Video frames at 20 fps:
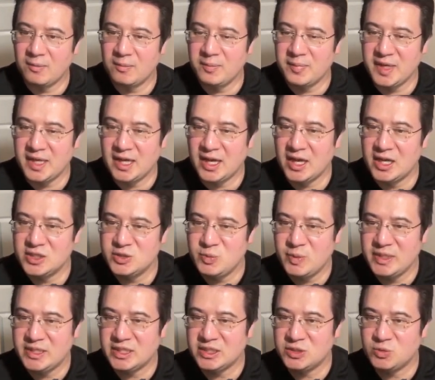because
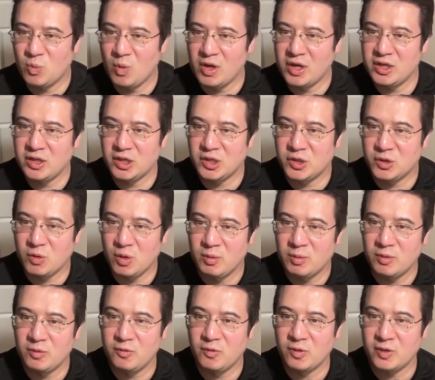we just wanted to throw
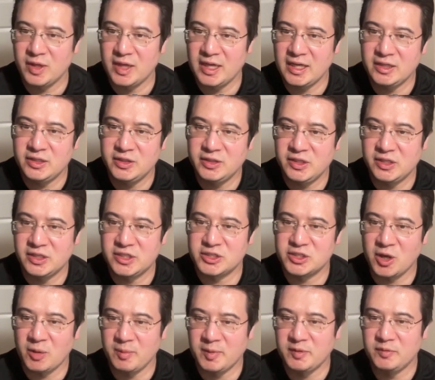before they get to the
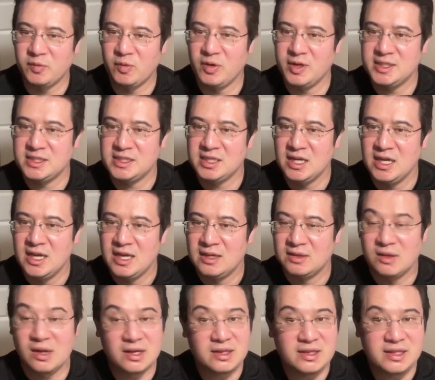Disarming Voice.
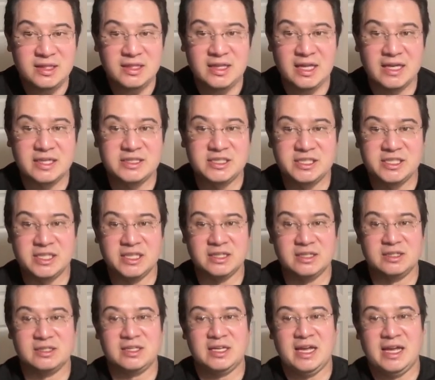Luckily they
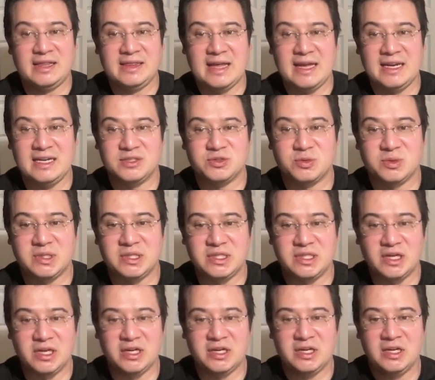shield, and that is really
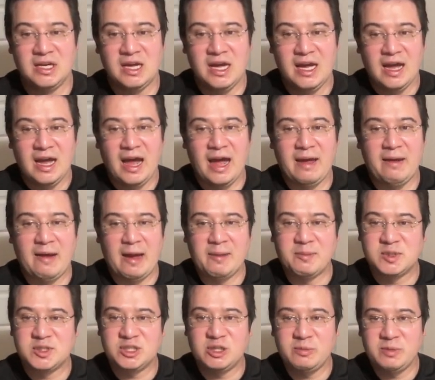good. I'm
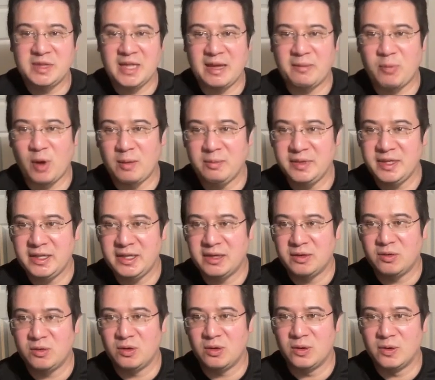assuming they
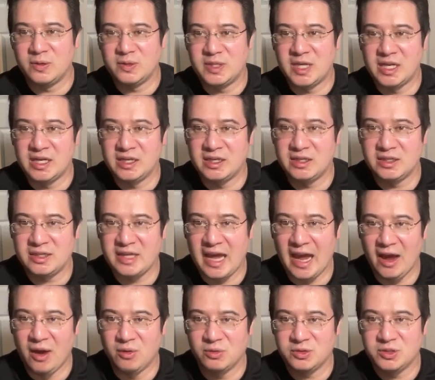probably didn't
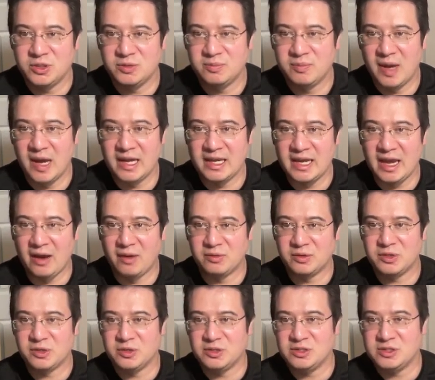count my
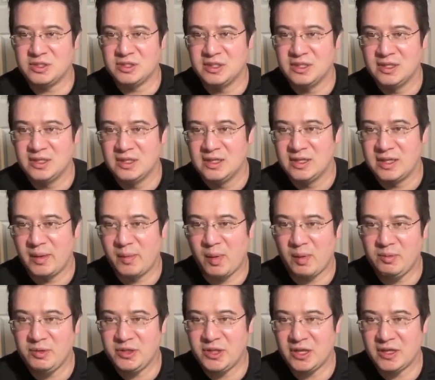counters. They
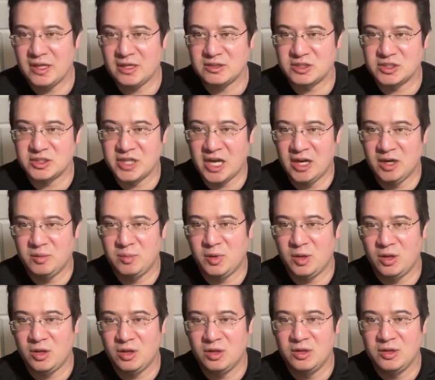probably thought that was a Shadow
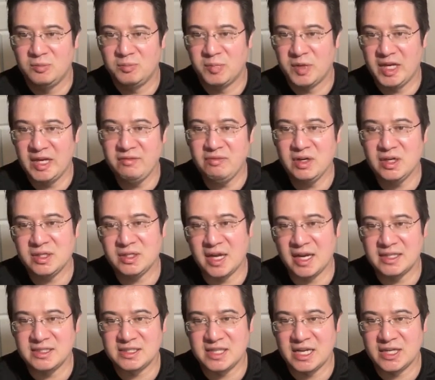Ball, but even a
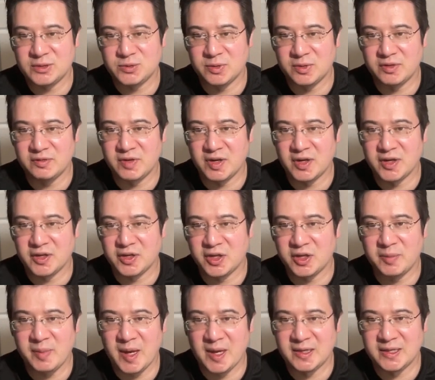Night Slash would have done a good
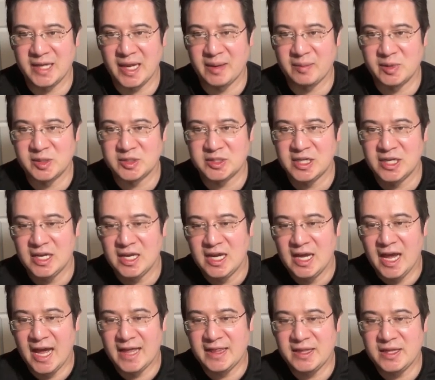amount of damage.
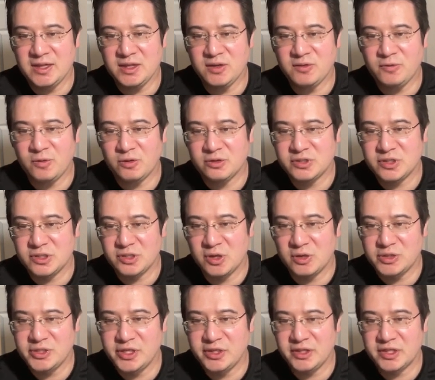And then they're forced to
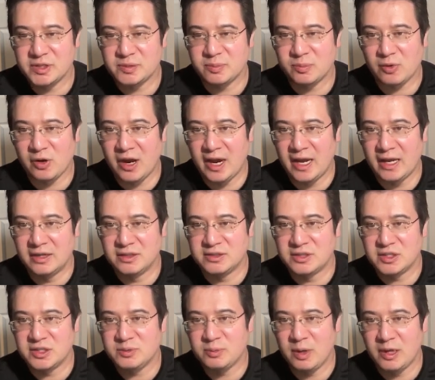no-shield this Brine, so
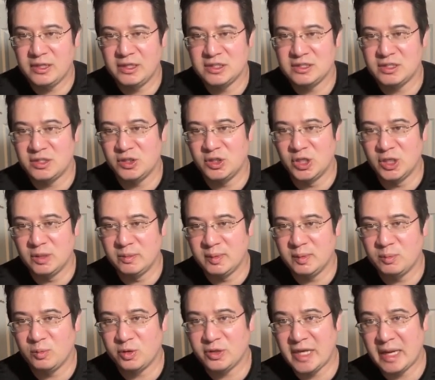this Brine does a little bit
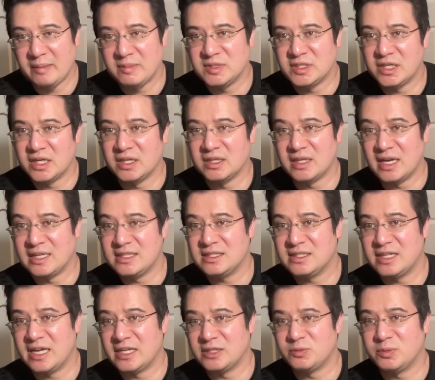more damage than a Night
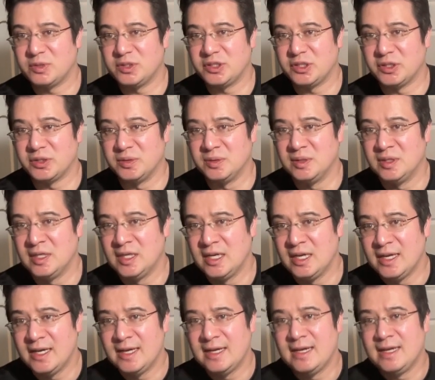Slash would do.
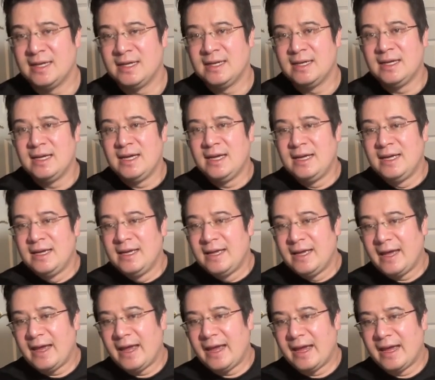
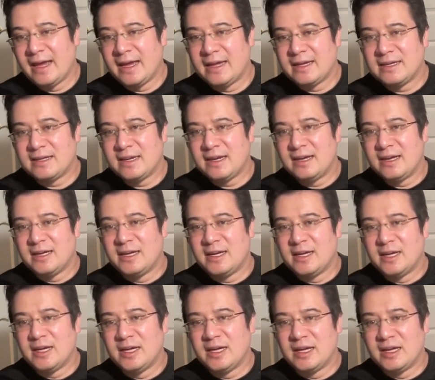And
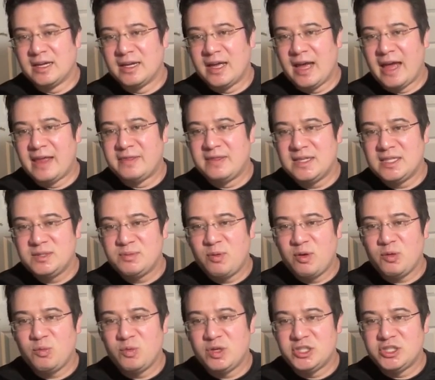at this
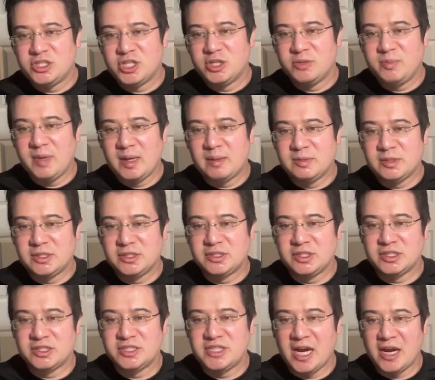point, we should be able to
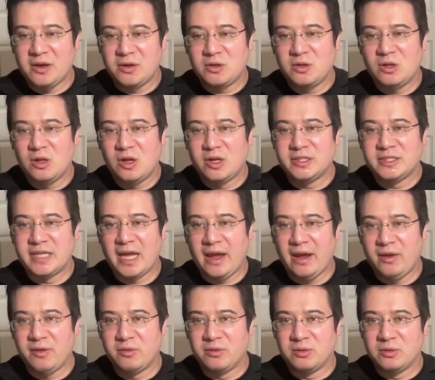just Shadow Claw it
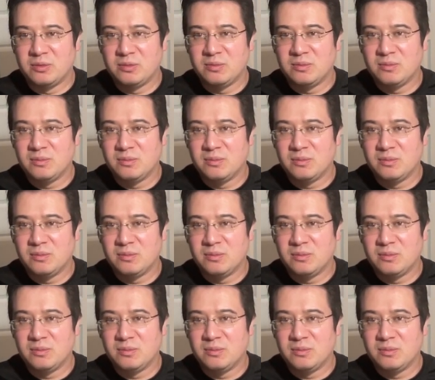down.